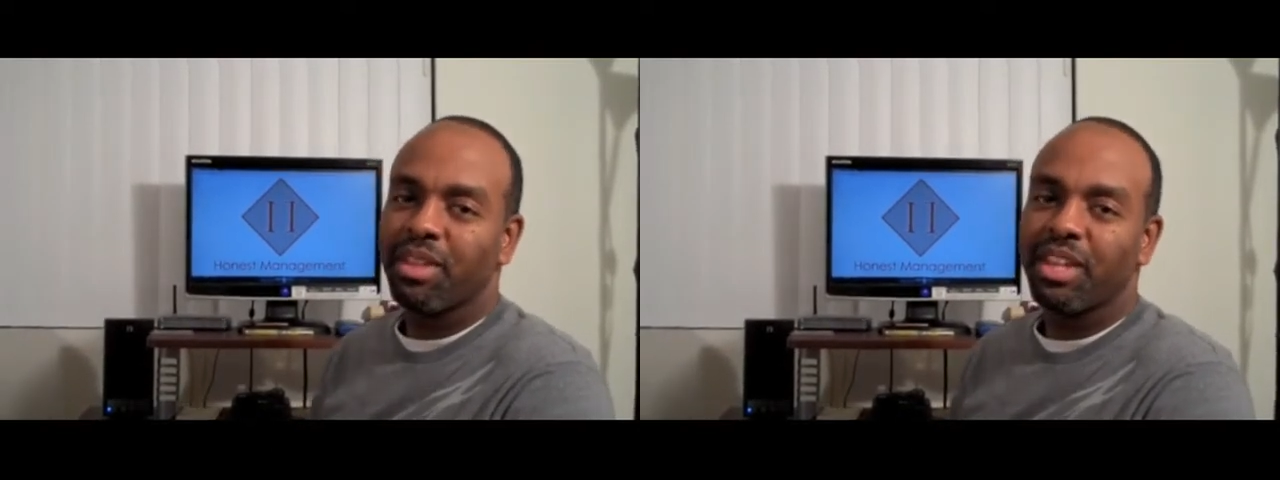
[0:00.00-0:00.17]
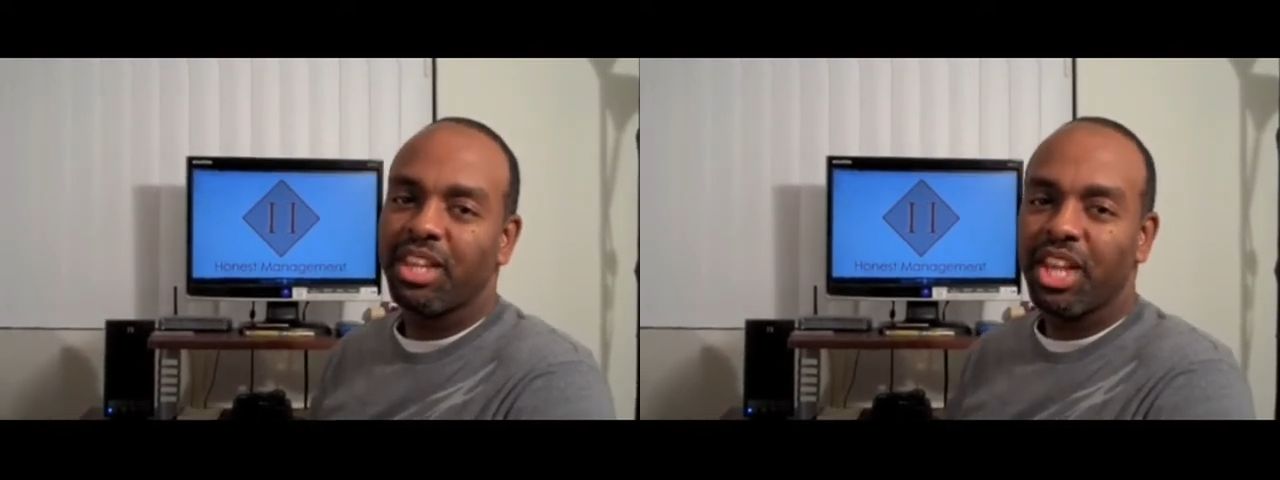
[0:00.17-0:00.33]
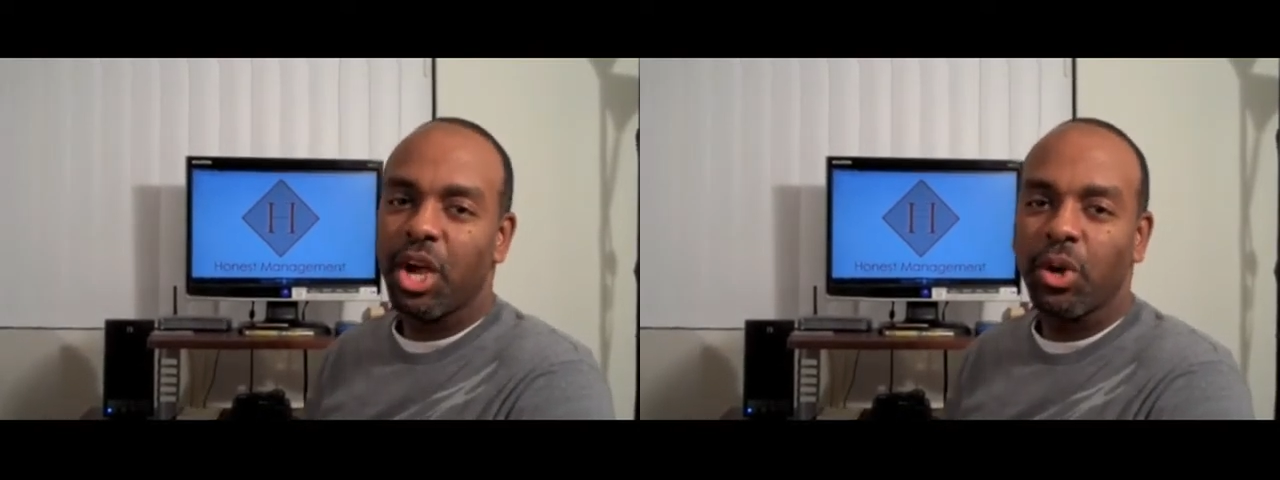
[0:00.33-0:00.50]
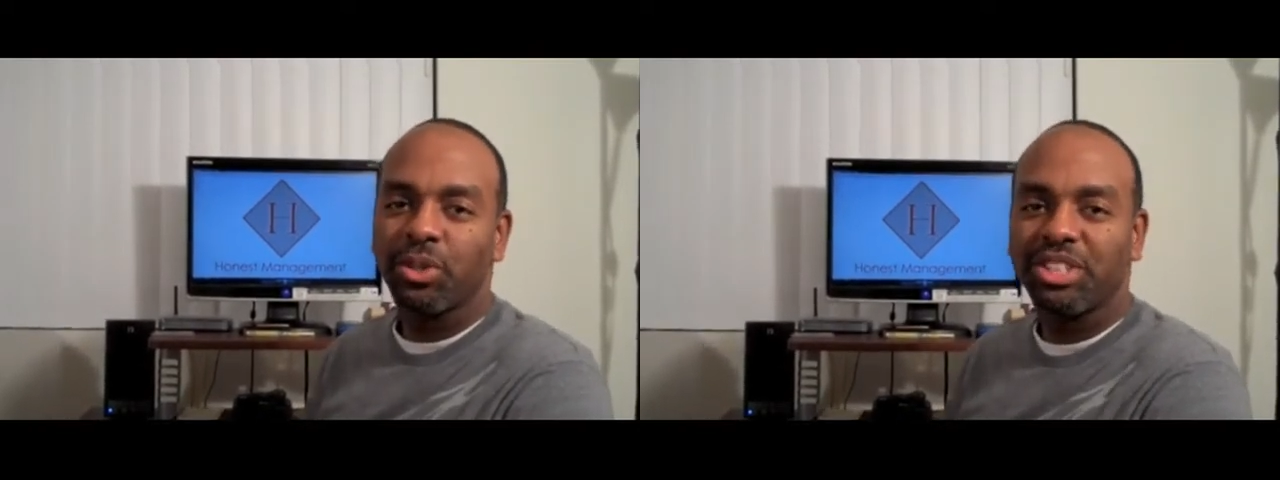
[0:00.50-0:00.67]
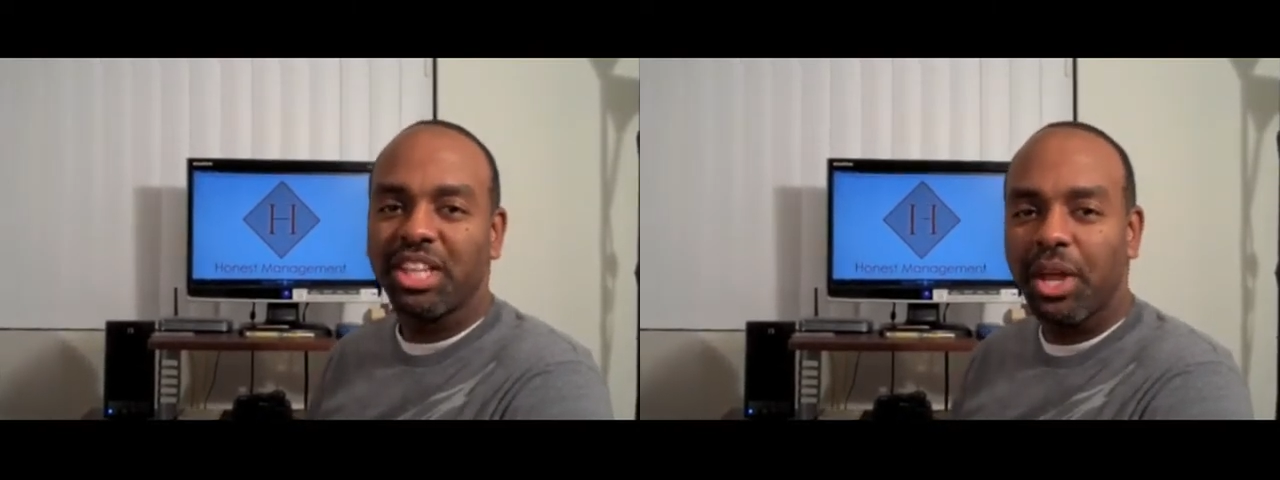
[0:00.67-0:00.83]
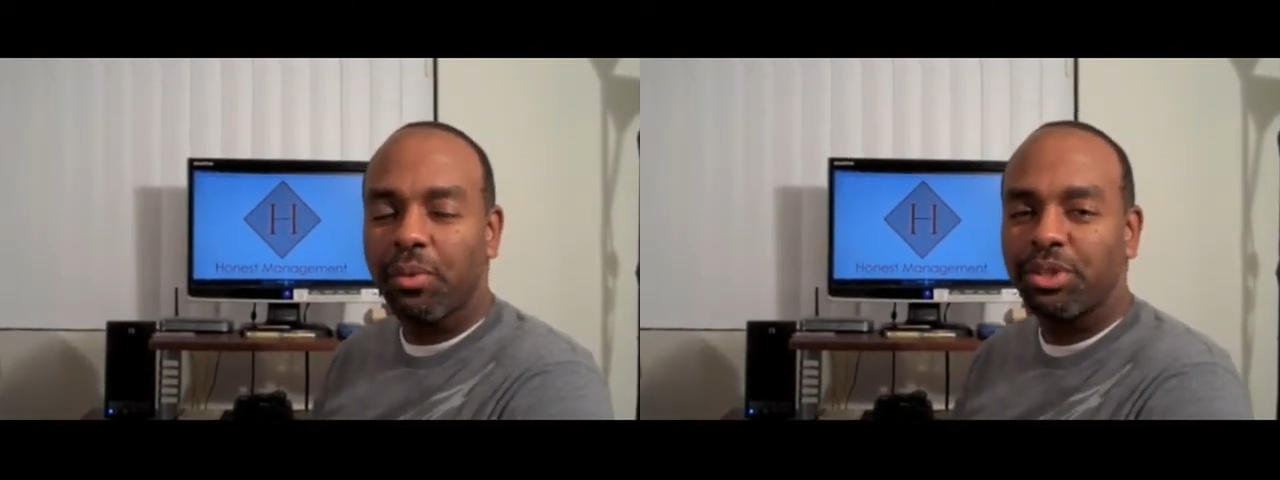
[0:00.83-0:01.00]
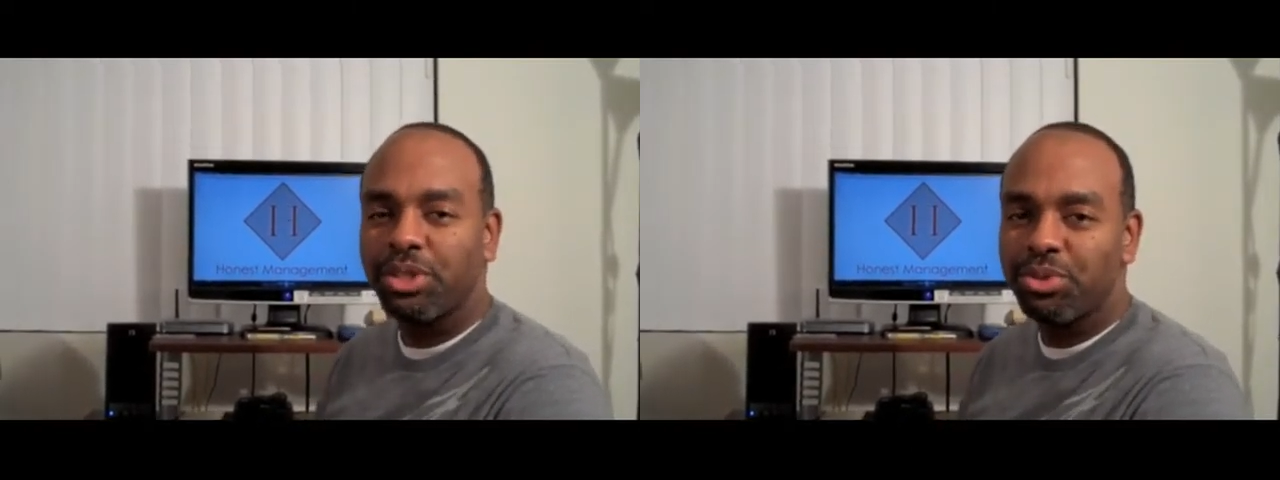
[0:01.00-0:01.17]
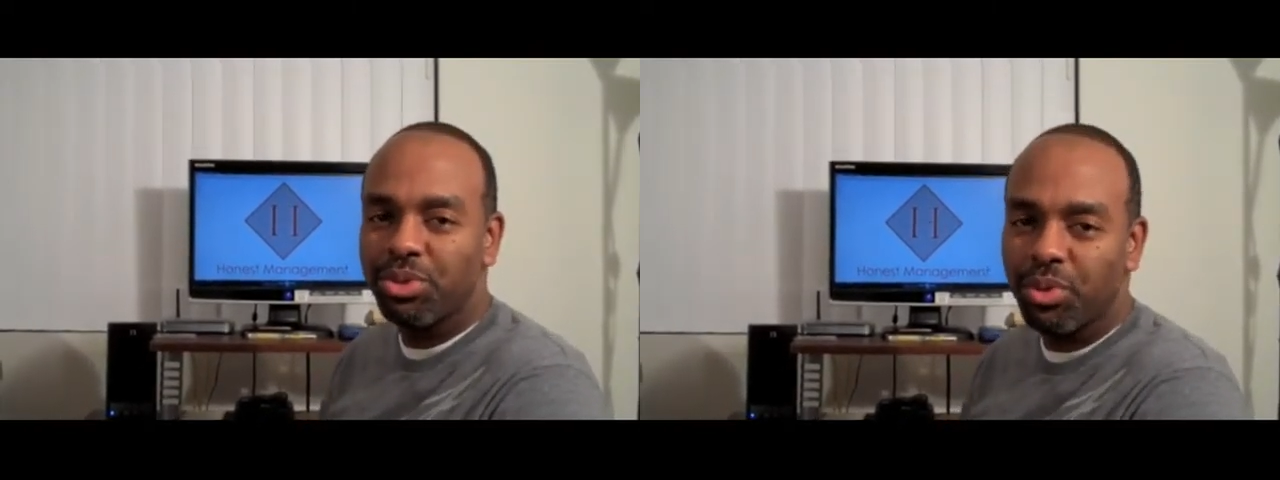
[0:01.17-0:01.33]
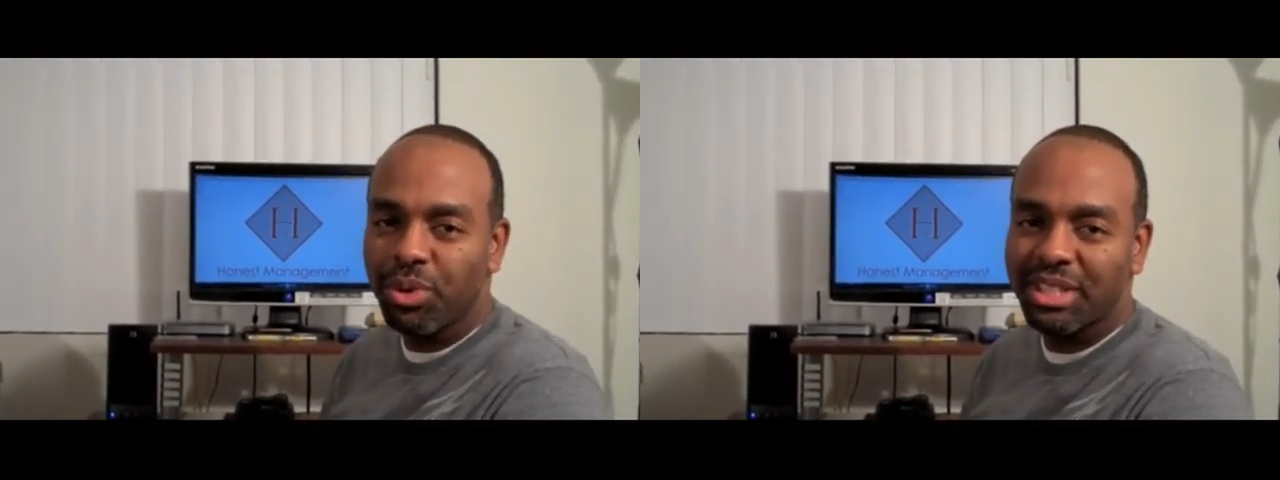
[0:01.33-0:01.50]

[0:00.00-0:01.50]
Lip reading: Yo, take what you're doing